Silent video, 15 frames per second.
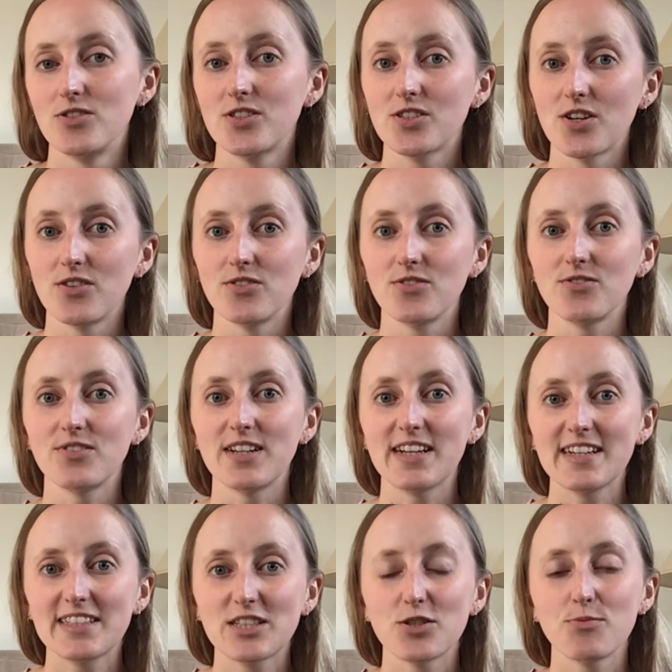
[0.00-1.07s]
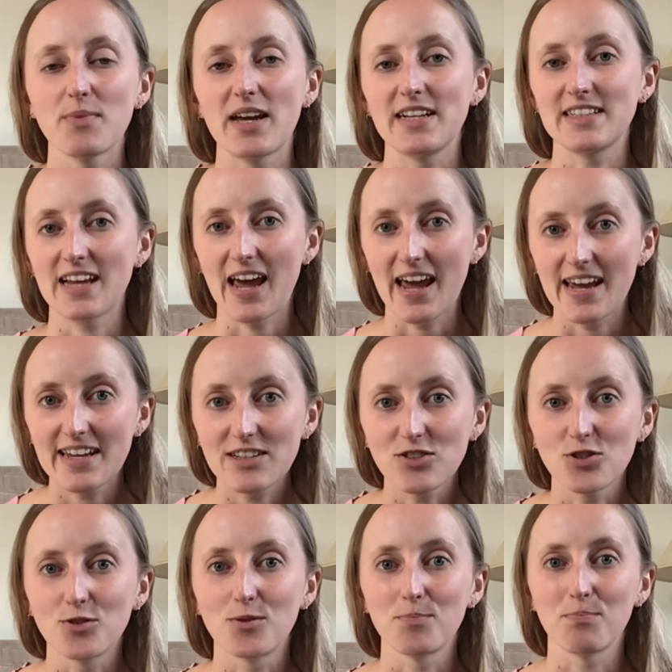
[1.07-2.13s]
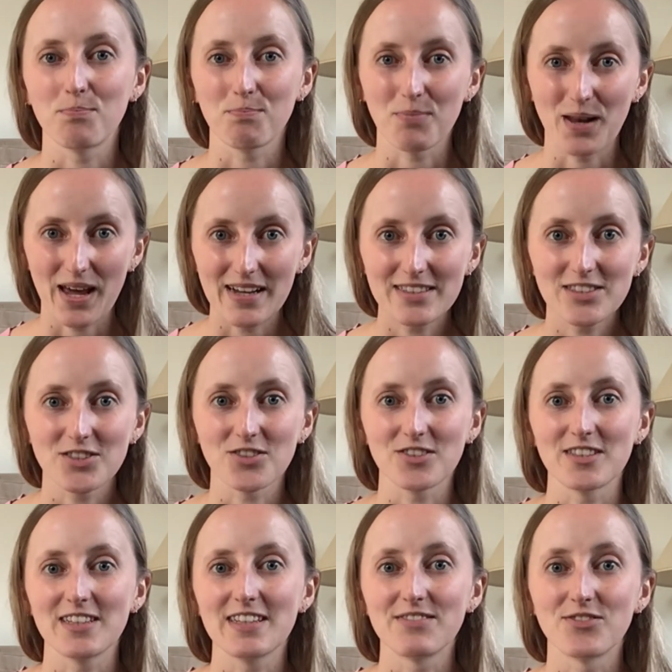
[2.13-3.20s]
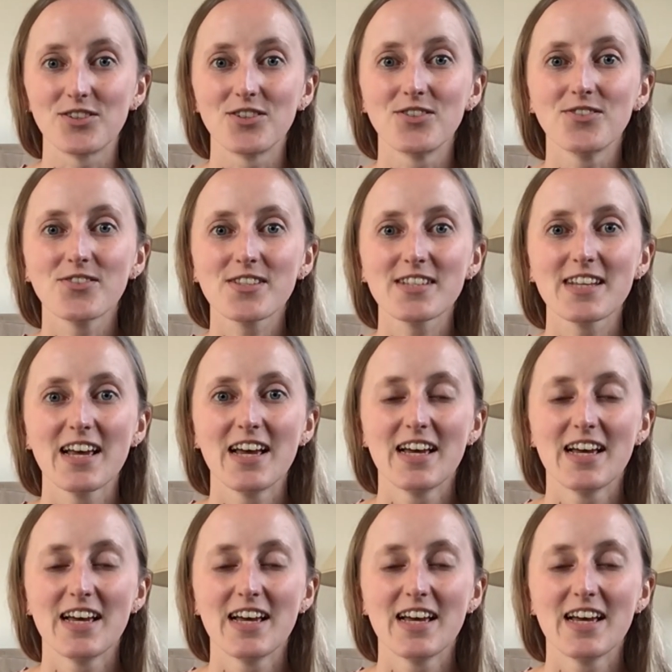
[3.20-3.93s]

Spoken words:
so you need to maintain your blood sugar levels